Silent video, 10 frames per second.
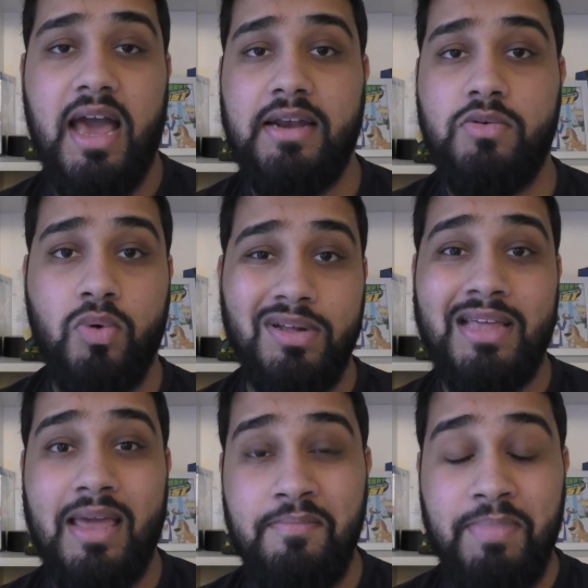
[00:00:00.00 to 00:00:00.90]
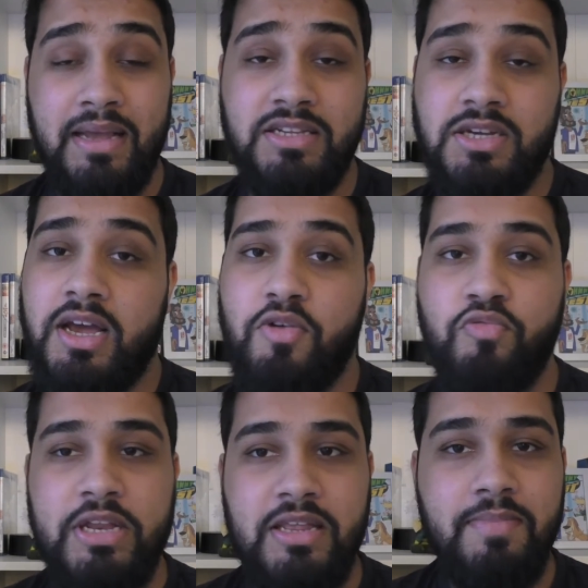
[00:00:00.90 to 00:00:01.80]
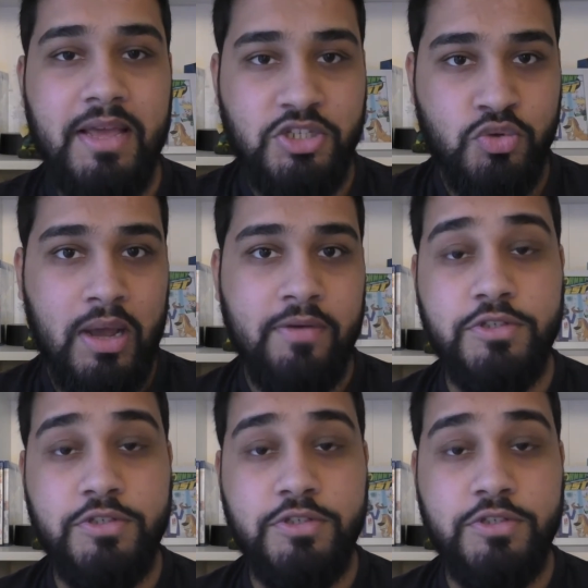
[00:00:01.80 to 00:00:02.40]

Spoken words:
and what their impacts are. It really makes you have